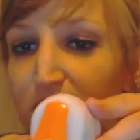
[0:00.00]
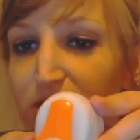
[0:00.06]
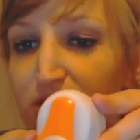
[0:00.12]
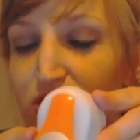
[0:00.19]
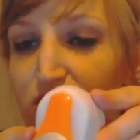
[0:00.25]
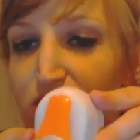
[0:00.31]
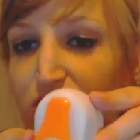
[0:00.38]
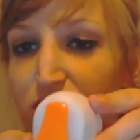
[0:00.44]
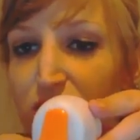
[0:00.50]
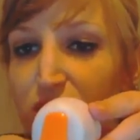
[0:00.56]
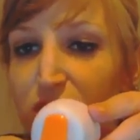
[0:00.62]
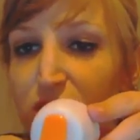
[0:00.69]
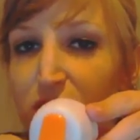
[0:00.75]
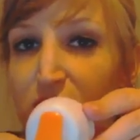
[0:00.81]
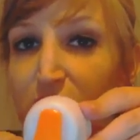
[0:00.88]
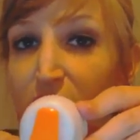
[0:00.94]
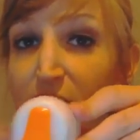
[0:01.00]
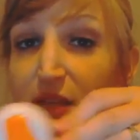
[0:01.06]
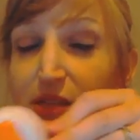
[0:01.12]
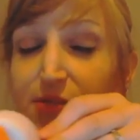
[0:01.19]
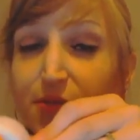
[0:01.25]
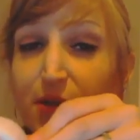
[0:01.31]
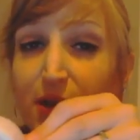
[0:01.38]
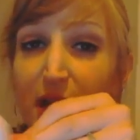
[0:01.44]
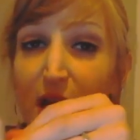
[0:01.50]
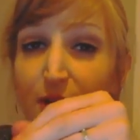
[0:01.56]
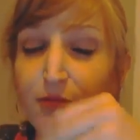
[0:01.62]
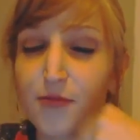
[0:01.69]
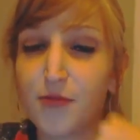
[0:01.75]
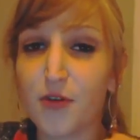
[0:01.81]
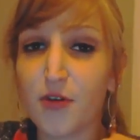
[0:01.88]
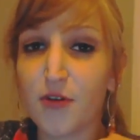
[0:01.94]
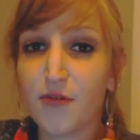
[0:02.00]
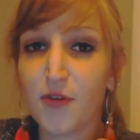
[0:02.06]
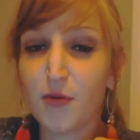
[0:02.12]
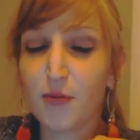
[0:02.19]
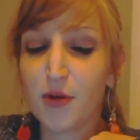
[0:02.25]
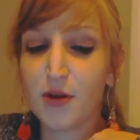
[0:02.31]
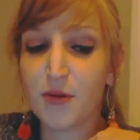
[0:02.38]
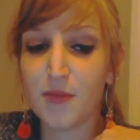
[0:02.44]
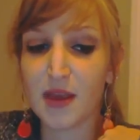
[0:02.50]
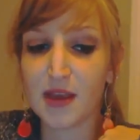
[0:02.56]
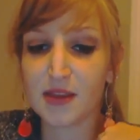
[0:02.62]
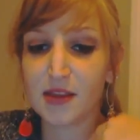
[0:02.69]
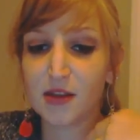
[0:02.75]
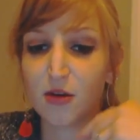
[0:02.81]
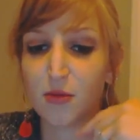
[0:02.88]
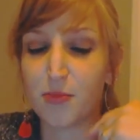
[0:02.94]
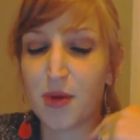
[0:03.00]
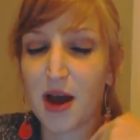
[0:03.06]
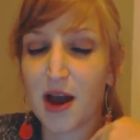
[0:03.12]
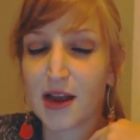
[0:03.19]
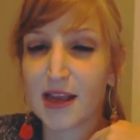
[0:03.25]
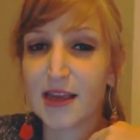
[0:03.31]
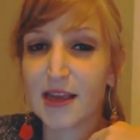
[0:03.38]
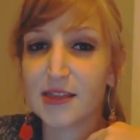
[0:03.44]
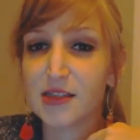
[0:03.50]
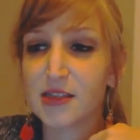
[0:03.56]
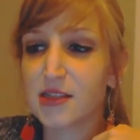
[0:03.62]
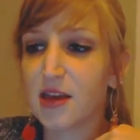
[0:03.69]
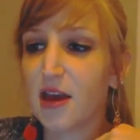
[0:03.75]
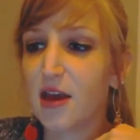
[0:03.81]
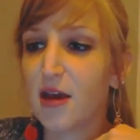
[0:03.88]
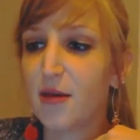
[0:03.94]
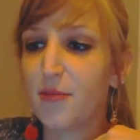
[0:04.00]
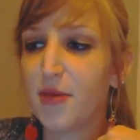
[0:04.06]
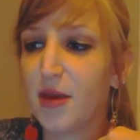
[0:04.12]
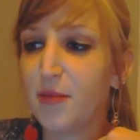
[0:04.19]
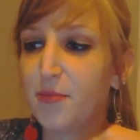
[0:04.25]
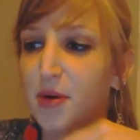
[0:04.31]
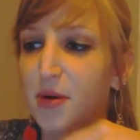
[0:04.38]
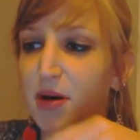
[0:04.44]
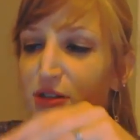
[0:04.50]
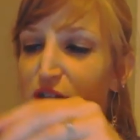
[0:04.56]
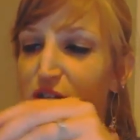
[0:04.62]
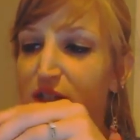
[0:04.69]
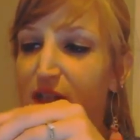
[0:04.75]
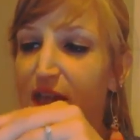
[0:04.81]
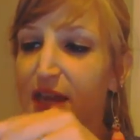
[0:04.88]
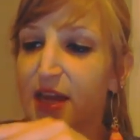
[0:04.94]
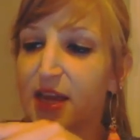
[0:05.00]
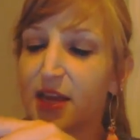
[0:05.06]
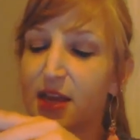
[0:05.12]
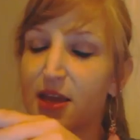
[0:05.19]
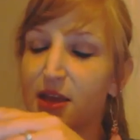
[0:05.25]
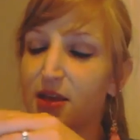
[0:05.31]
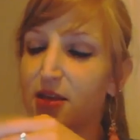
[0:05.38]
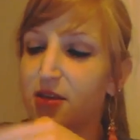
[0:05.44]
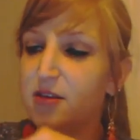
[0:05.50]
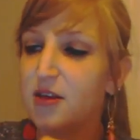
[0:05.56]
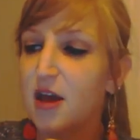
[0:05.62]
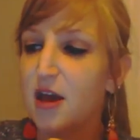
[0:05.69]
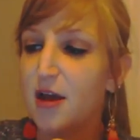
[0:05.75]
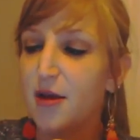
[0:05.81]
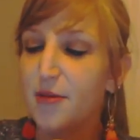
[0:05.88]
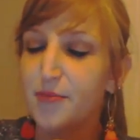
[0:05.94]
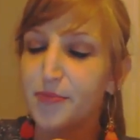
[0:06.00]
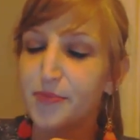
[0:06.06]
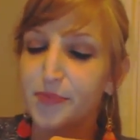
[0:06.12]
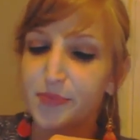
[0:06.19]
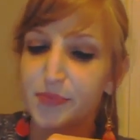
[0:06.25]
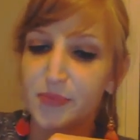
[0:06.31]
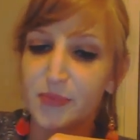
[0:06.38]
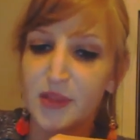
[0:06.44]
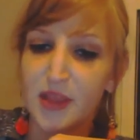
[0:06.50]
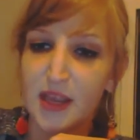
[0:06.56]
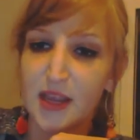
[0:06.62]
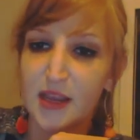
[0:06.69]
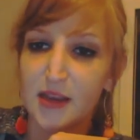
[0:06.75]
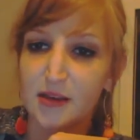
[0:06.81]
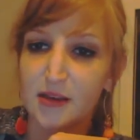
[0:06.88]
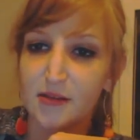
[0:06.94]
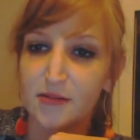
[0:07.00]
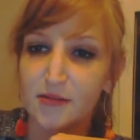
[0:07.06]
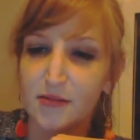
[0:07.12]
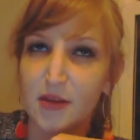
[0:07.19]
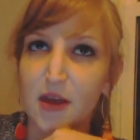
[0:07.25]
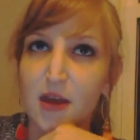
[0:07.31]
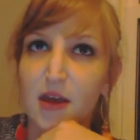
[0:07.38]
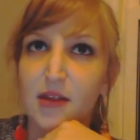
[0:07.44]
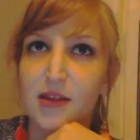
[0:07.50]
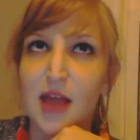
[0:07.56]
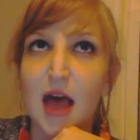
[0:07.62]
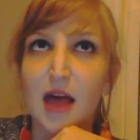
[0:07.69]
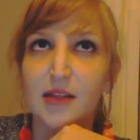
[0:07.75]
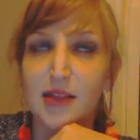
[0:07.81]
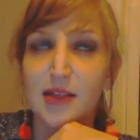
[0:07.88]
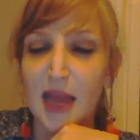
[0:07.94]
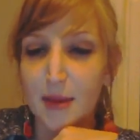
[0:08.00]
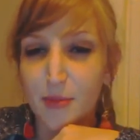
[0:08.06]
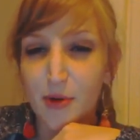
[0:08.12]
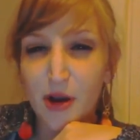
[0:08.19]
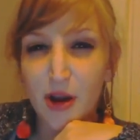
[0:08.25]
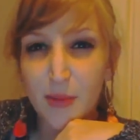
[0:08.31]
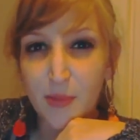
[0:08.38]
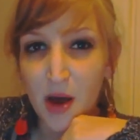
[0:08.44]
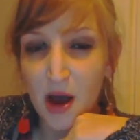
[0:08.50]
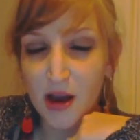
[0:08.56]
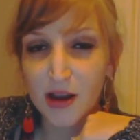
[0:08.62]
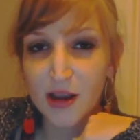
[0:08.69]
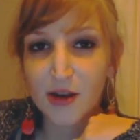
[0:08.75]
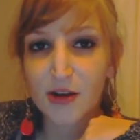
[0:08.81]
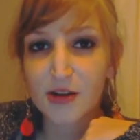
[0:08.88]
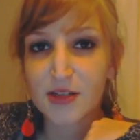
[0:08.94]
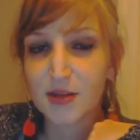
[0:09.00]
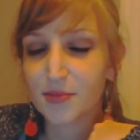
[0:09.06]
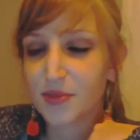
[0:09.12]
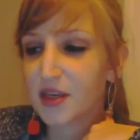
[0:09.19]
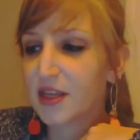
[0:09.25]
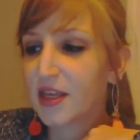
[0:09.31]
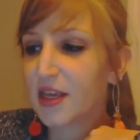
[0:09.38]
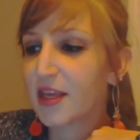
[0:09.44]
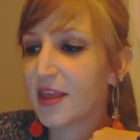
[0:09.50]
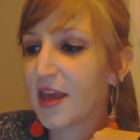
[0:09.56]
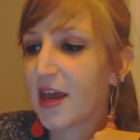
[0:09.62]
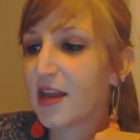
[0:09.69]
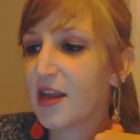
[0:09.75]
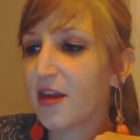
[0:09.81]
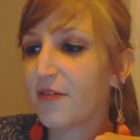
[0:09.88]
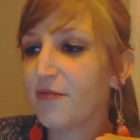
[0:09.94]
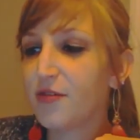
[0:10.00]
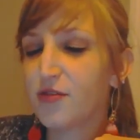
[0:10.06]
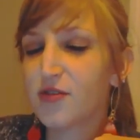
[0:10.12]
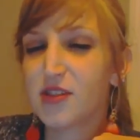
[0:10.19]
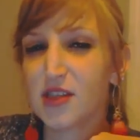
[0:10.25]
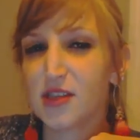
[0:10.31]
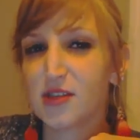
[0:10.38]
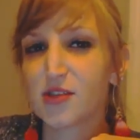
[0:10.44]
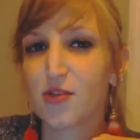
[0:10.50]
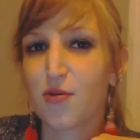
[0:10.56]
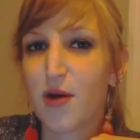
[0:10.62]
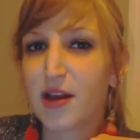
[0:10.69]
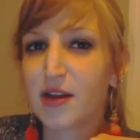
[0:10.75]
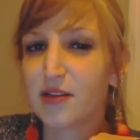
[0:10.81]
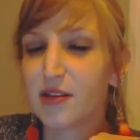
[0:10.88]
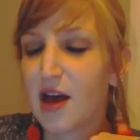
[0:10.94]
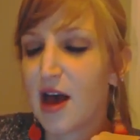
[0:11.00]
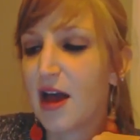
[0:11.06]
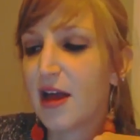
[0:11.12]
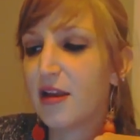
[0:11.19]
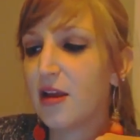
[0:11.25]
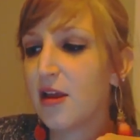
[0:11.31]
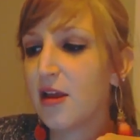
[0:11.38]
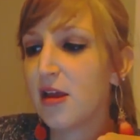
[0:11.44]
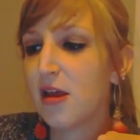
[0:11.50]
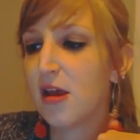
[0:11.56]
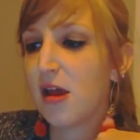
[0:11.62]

punch. It's very helpful if you want to make little pockets and punch like a library pocket or something like that. I've used this quite a lot.